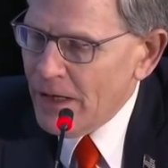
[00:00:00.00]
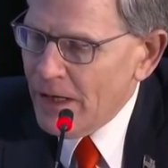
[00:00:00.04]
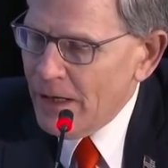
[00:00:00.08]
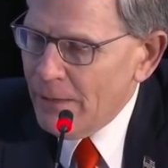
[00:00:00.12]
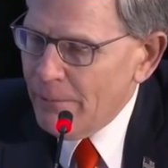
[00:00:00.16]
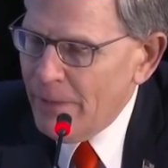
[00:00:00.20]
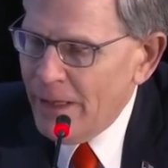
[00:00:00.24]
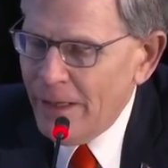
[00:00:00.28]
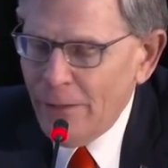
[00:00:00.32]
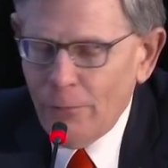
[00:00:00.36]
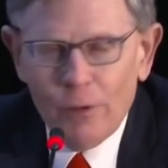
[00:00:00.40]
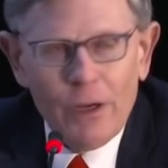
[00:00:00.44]

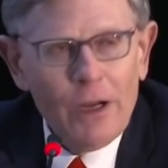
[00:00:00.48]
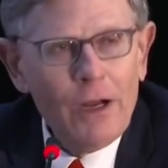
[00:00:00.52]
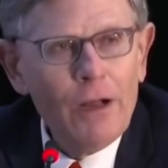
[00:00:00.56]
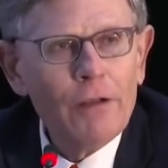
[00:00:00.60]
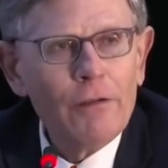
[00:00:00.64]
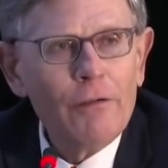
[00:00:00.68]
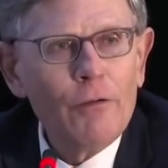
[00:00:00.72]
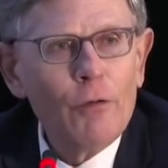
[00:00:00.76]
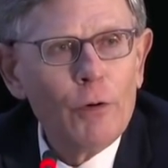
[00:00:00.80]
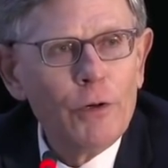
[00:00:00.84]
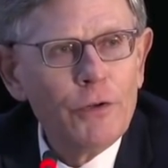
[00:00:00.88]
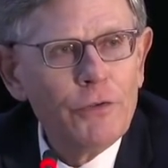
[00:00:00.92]
Meanwhile,
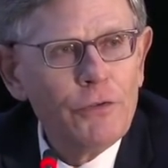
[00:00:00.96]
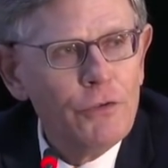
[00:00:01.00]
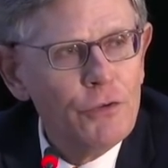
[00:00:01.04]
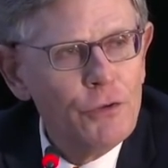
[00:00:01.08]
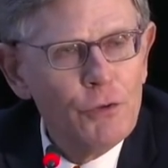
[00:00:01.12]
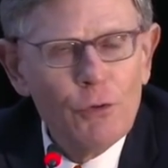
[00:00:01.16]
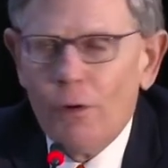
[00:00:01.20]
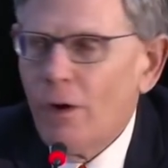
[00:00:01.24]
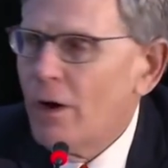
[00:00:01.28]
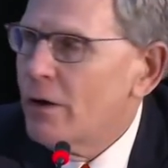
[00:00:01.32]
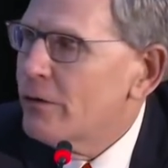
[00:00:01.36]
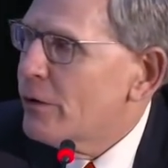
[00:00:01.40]
of course, as
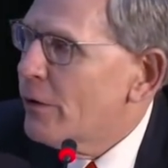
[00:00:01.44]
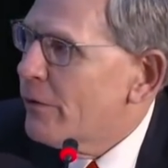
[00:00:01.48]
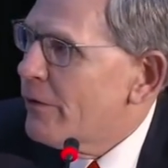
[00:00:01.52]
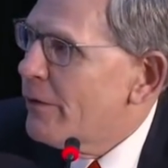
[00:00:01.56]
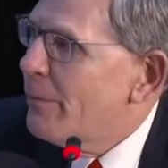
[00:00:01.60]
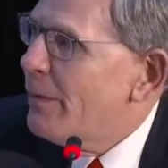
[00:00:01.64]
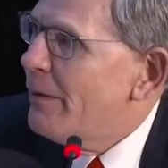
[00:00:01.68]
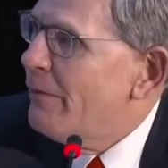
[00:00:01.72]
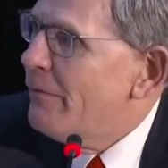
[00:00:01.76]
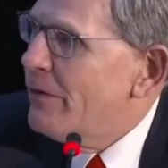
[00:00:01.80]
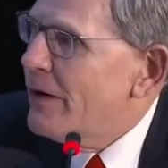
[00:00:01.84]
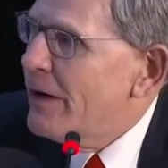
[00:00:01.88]
you all know, there
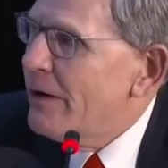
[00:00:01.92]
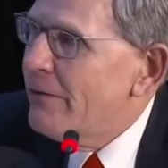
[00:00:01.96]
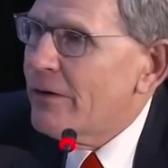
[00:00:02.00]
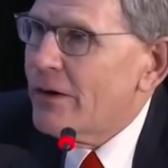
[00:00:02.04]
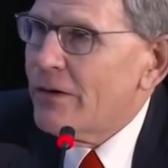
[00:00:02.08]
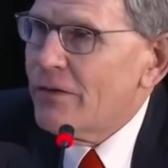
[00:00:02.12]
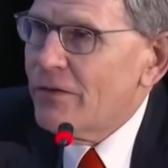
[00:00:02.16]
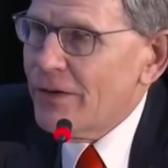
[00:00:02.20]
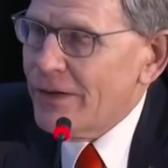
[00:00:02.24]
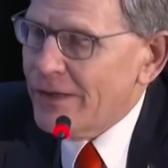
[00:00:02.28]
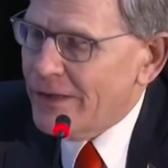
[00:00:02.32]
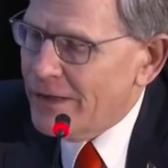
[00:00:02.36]
have been very,
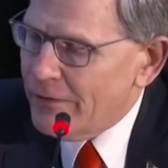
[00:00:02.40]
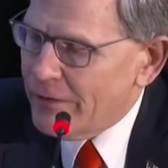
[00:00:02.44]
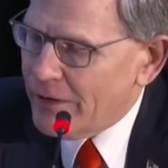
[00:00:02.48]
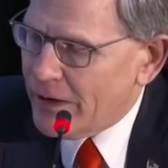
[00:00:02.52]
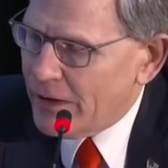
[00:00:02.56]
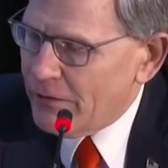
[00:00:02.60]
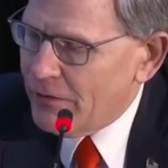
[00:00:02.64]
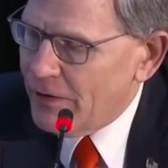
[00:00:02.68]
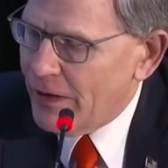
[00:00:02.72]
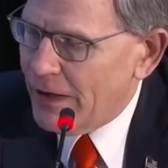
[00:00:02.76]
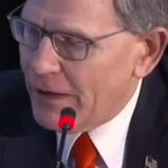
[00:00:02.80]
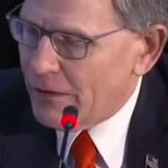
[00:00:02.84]
very
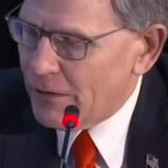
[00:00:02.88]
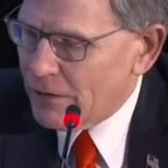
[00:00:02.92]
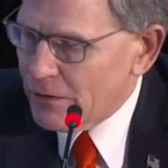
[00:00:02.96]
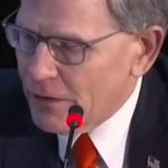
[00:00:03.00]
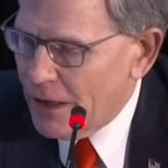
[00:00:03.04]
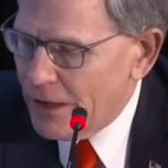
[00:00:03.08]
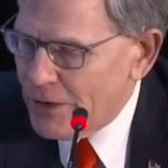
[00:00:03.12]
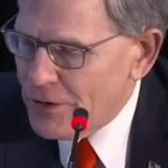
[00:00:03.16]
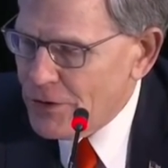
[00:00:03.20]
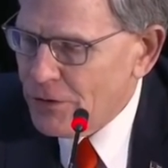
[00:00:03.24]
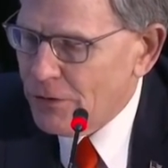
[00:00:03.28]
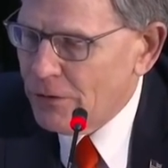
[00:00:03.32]
significant
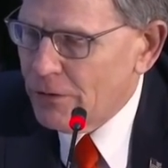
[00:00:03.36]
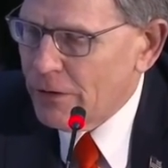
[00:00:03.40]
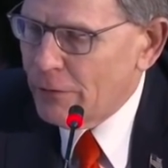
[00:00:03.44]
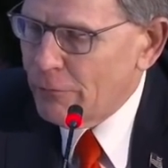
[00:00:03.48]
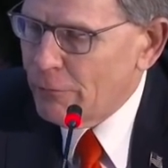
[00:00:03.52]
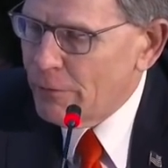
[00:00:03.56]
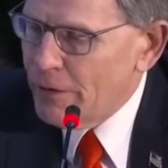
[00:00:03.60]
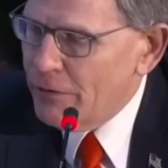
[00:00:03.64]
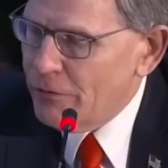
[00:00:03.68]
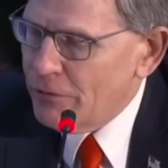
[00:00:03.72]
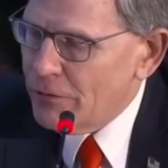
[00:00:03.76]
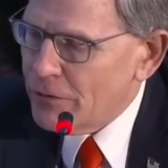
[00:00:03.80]
technological and
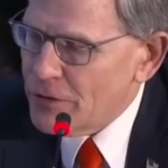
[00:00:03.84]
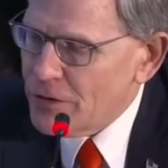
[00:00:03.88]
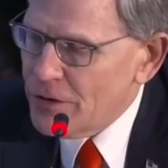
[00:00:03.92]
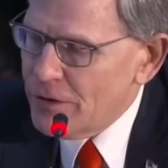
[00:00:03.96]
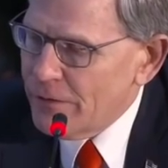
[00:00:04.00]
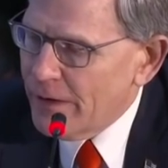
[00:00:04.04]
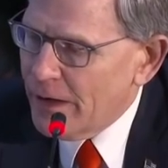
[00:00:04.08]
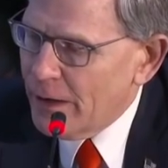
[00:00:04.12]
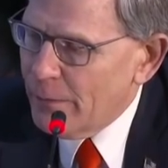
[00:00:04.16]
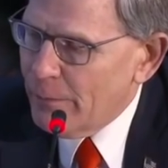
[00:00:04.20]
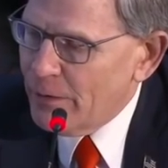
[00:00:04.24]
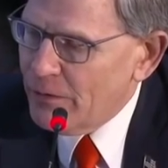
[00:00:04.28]
research
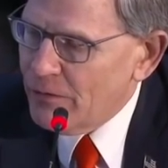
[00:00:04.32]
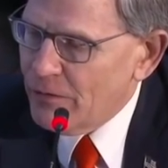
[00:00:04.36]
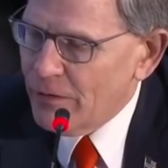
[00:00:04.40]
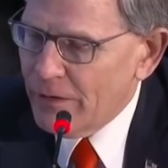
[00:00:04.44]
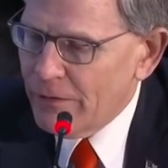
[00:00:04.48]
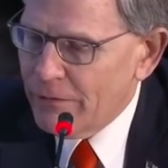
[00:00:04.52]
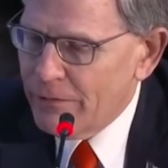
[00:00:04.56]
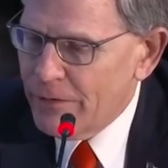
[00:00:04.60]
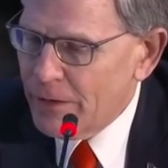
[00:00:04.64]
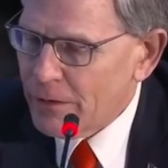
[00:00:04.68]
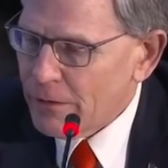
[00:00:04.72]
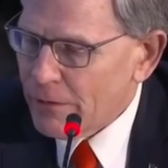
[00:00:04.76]
developments in
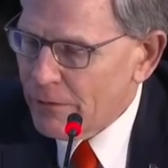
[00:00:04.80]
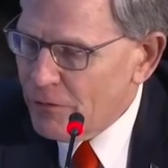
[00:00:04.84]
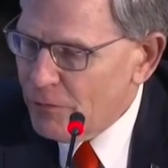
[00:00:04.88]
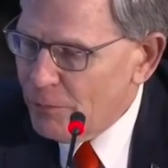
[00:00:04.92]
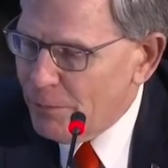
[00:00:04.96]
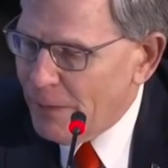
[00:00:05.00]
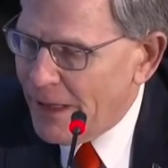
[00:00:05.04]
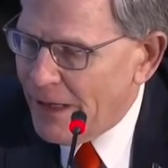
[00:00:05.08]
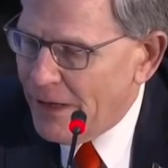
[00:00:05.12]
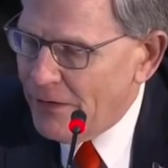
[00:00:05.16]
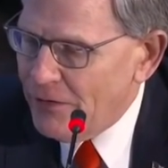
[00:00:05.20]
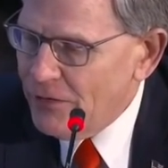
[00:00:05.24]
the field of
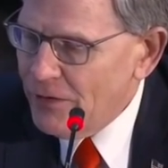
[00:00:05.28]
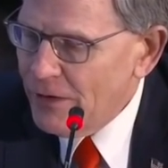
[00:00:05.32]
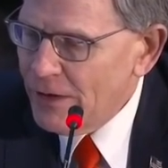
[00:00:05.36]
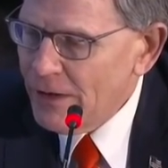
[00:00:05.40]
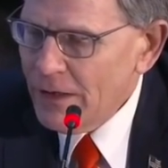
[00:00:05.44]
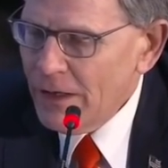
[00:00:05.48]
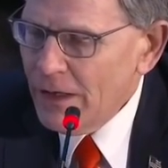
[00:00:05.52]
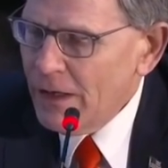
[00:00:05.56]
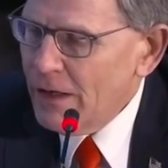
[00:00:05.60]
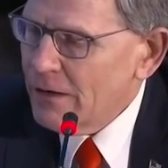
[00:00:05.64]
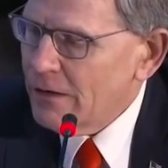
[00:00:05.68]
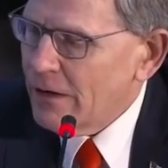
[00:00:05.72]
space,
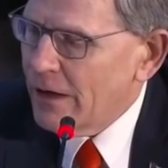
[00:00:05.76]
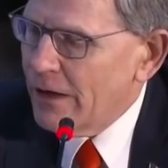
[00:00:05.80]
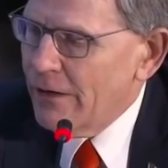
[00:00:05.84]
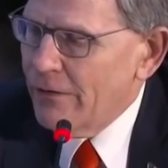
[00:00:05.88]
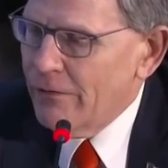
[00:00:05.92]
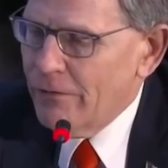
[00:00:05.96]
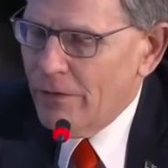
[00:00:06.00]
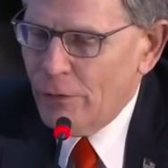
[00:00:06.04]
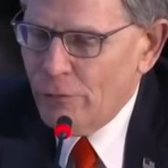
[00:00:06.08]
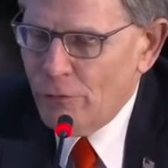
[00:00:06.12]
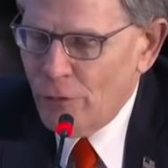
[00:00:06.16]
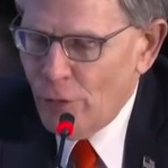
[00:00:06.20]
a lot
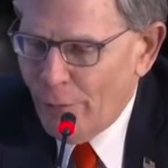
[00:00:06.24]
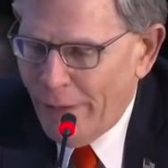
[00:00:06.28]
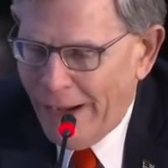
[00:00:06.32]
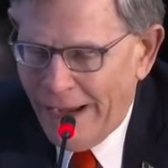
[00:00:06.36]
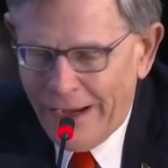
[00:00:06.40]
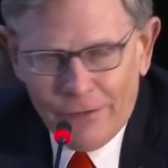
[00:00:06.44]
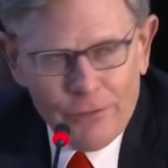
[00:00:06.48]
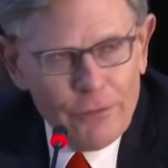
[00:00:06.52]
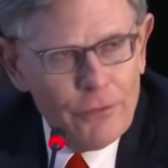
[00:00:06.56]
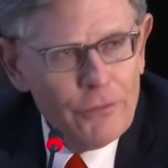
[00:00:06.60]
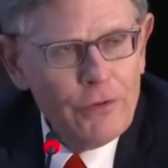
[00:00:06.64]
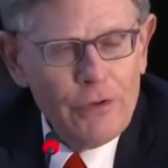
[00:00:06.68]
of new
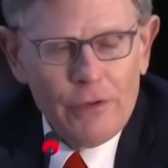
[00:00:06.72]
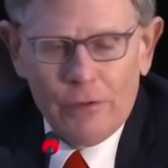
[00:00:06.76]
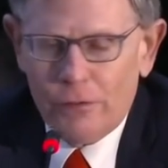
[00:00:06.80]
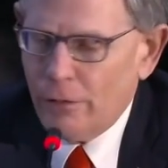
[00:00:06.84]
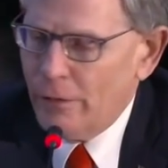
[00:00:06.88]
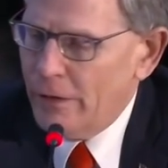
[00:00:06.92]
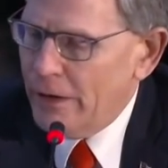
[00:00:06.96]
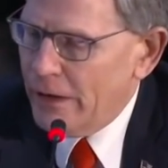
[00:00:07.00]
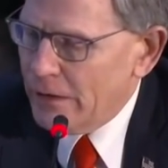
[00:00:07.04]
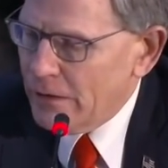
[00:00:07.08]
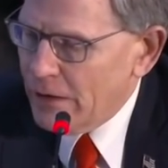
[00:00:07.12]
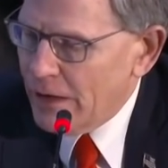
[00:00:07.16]
actors,
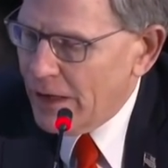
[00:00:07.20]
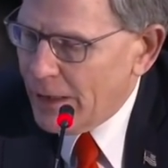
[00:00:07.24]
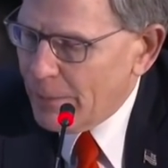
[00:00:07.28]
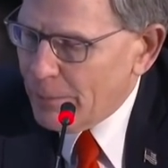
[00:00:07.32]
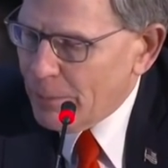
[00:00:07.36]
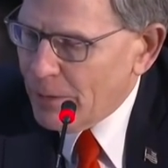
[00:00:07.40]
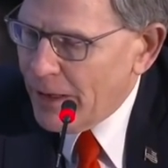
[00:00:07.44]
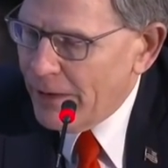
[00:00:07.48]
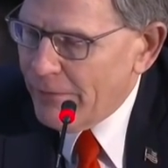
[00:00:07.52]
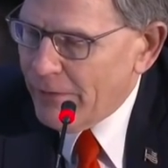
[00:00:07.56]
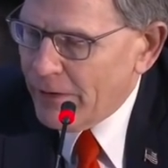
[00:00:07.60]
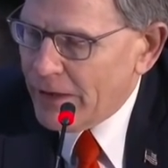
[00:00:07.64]
including a lot of
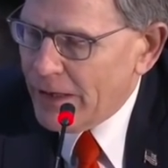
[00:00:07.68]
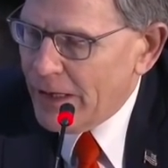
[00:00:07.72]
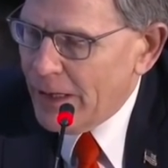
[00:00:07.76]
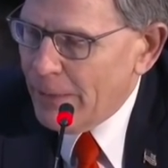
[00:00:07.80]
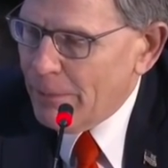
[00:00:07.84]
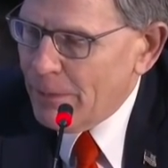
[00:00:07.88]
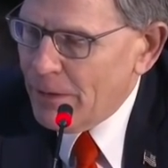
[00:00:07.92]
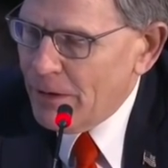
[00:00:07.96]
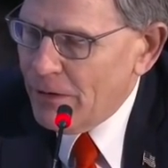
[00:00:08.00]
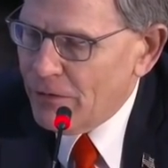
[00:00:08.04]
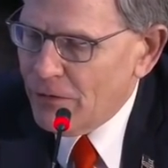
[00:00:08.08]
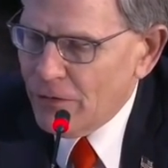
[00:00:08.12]
private
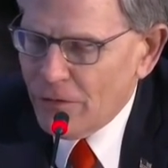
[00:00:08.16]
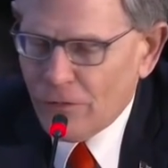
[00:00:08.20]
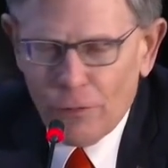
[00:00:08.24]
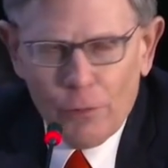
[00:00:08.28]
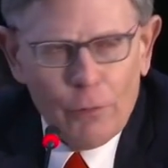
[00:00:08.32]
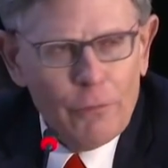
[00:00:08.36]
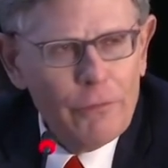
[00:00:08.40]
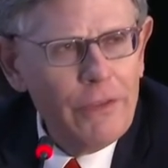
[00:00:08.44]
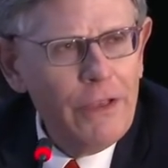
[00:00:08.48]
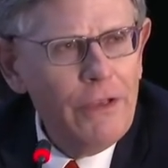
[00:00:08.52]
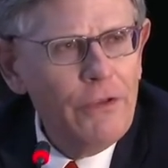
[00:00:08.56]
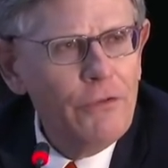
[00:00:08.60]
companies, and
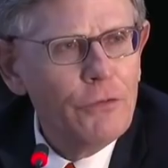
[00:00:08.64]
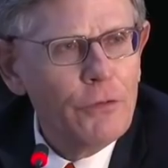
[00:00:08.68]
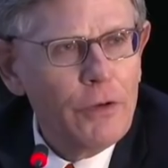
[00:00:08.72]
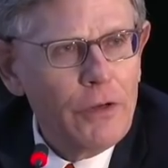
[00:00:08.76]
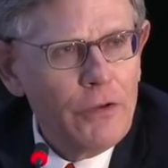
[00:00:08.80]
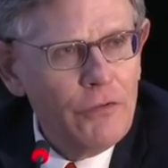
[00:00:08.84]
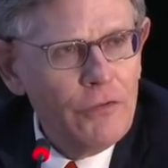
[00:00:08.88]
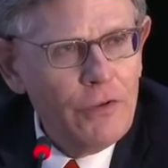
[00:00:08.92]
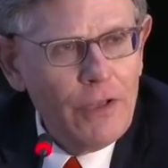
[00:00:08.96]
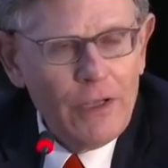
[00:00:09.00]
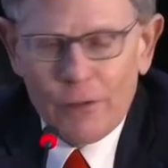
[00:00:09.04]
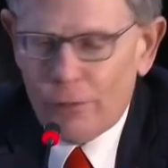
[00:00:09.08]
so things are
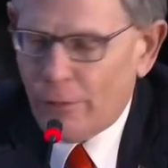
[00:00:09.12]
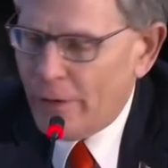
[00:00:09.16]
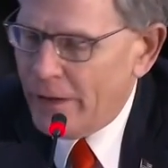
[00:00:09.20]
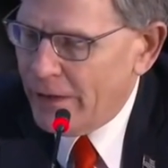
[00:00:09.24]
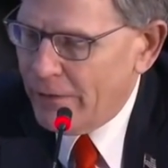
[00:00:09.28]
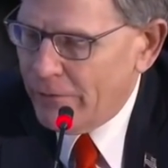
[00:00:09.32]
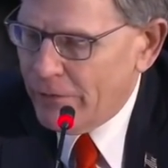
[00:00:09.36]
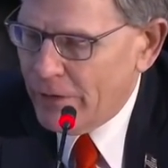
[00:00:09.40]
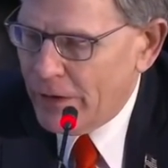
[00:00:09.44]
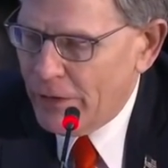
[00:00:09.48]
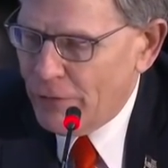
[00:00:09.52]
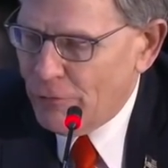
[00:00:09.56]

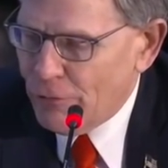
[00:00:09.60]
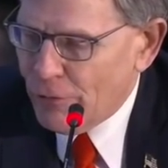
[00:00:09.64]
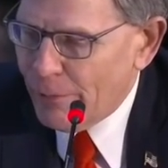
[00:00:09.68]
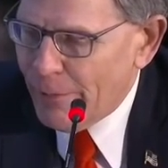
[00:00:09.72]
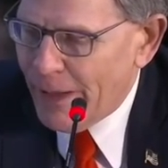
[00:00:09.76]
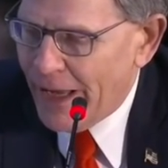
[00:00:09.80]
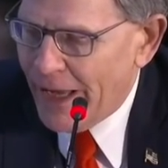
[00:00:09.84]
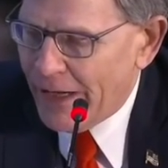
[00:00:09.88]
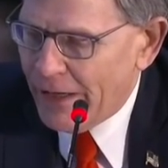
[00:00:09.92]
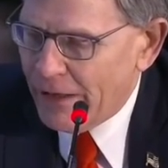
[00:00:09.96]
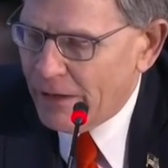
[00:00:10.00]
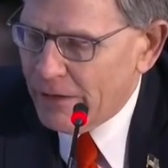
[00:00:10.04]
accelerating very
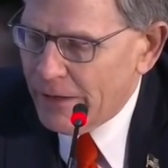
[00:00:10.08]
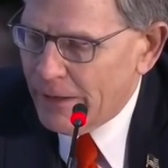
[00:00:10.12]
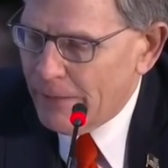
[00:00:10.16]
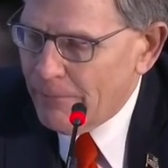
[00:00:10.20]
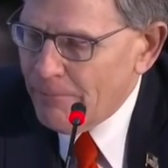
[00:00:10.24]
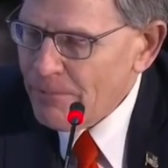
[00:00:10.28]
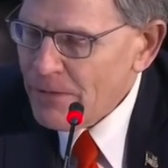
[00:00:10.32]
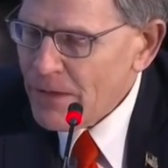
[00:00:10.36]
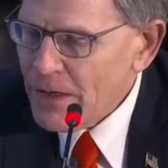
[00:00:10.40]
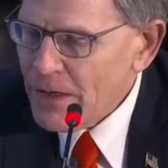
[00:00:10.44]
dramatically.